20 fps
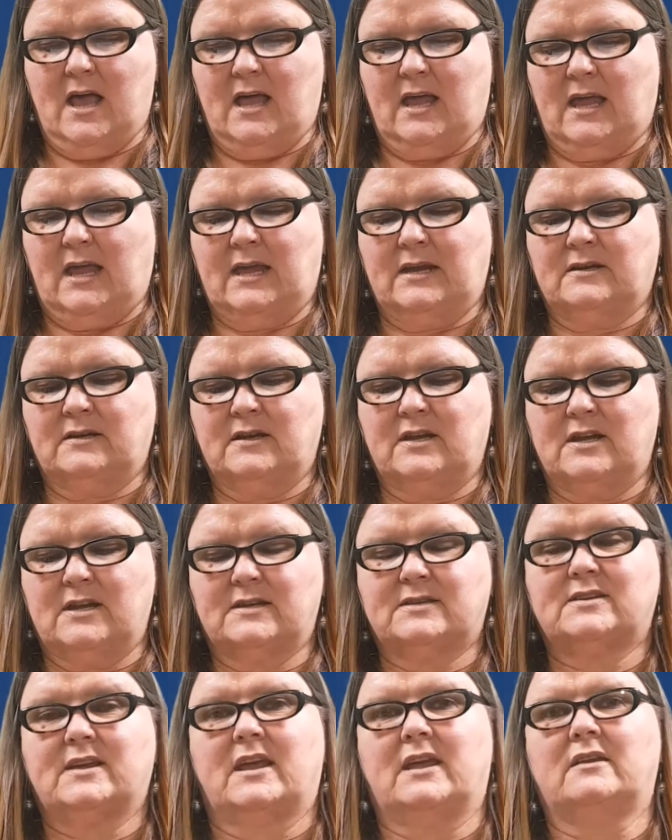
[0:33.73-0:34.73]
In Year
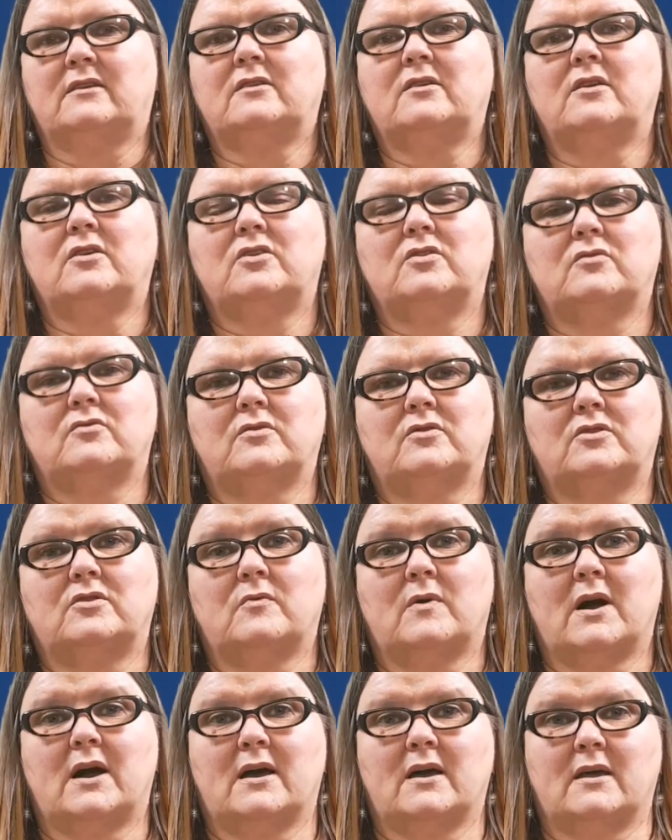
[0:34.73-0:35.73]
10, you
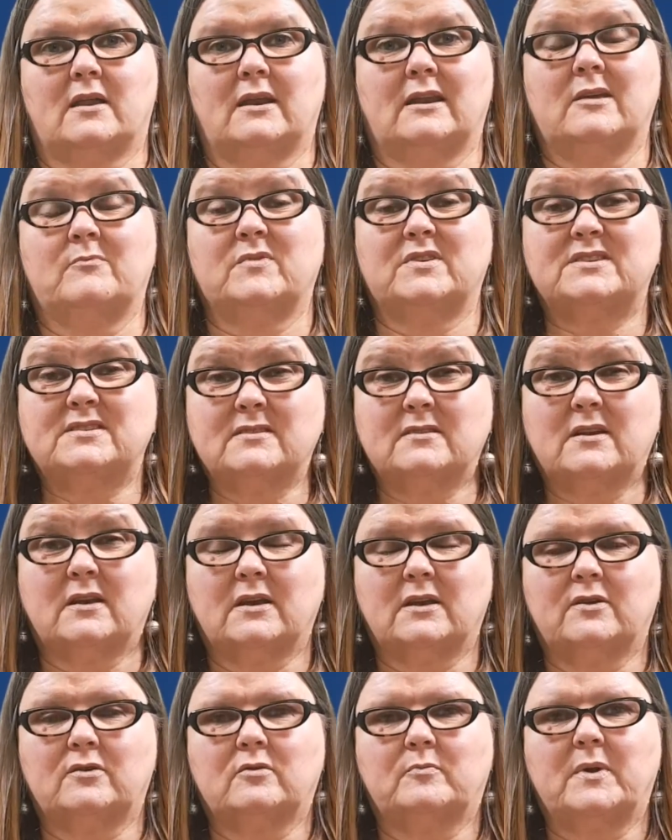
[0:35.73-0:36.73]
are limited a
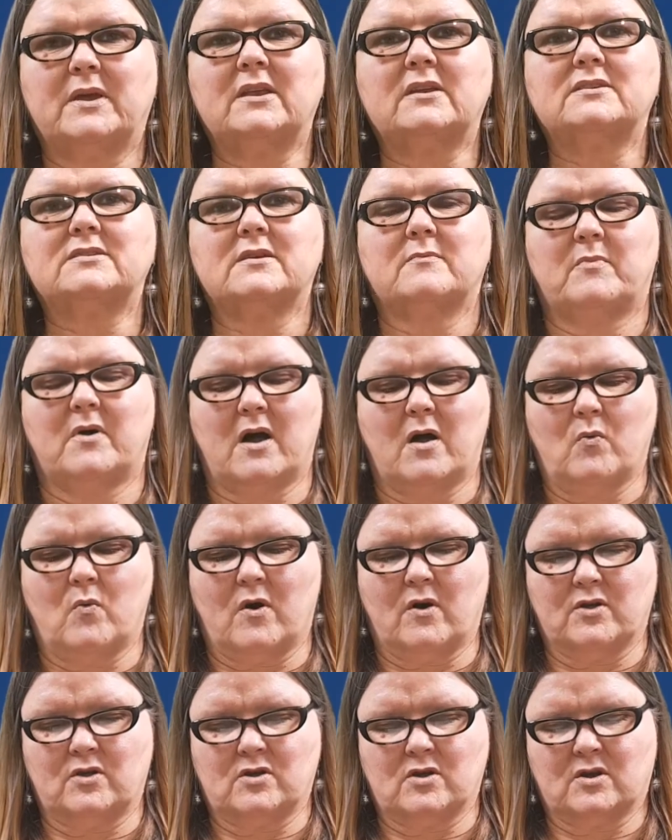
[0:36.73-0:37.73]
little bit by
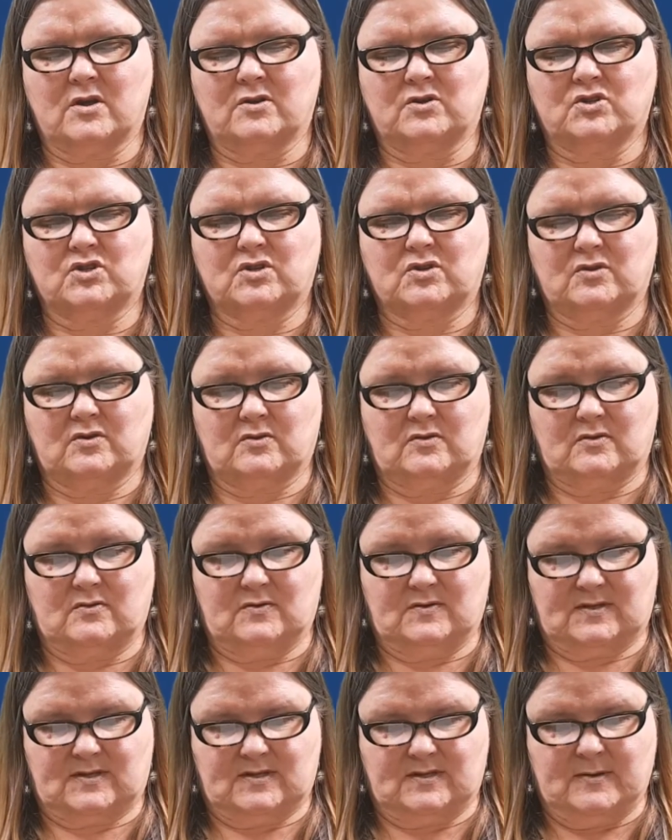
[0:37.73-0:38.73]
what you can
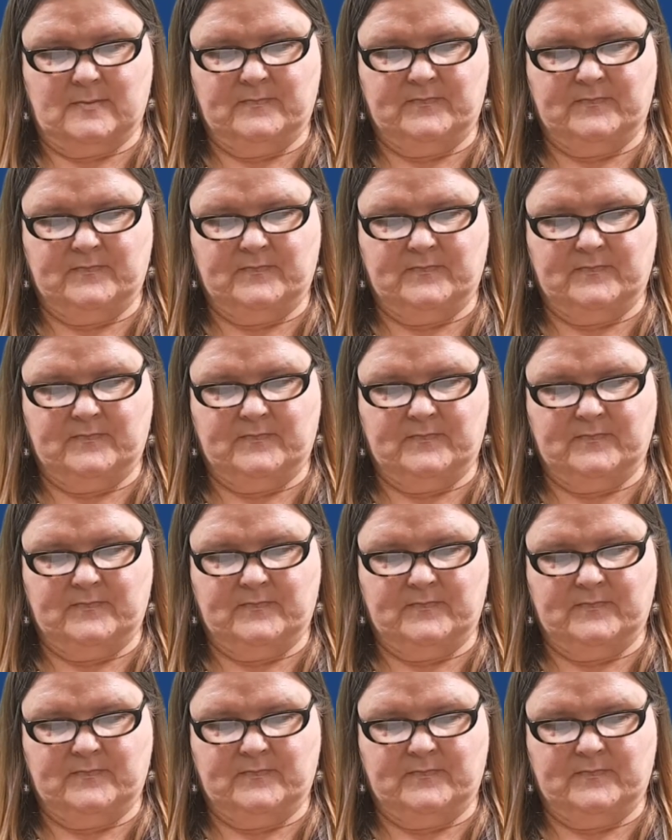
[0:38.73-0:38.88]
choose.